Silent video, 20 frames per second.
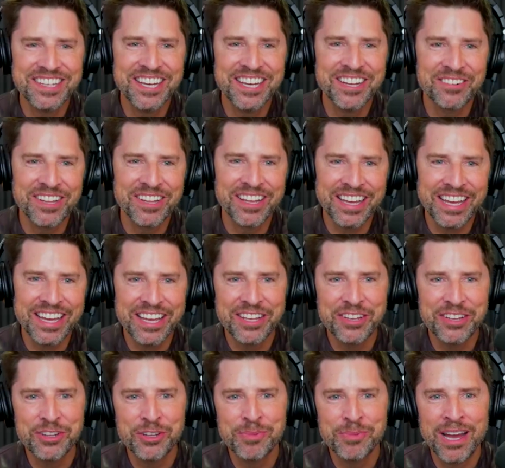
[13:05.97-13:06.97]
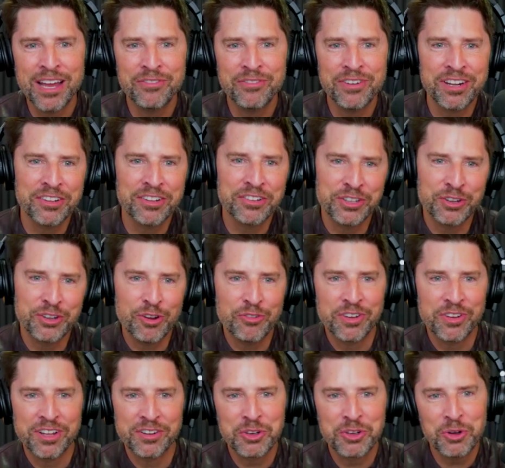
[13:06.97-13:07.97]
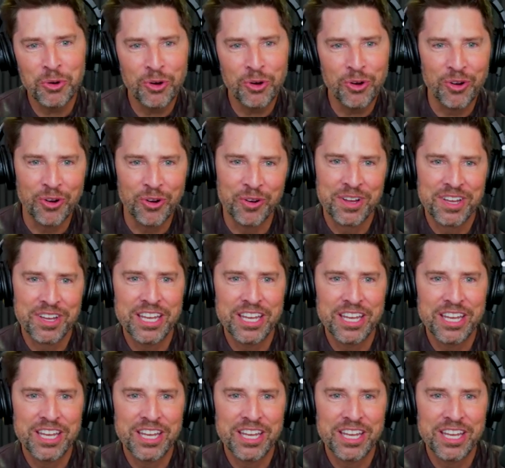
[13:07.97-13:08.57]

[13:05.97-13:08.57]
We're like, hey, you do my event, I'll do your event. Cool.